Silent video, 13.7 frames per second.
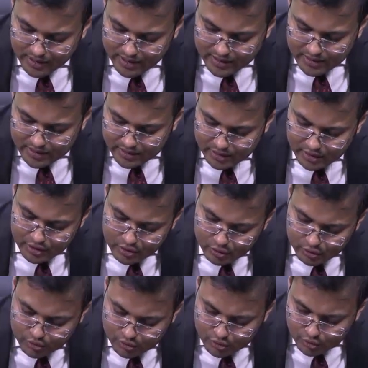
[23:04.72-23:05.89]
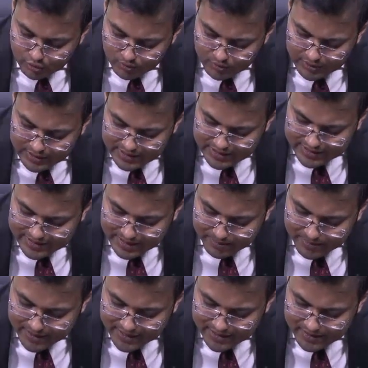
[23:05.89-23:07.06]
It is used to
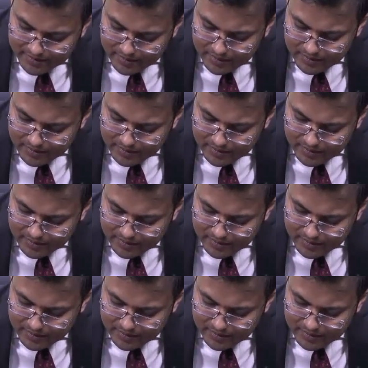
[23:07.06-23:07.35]
separate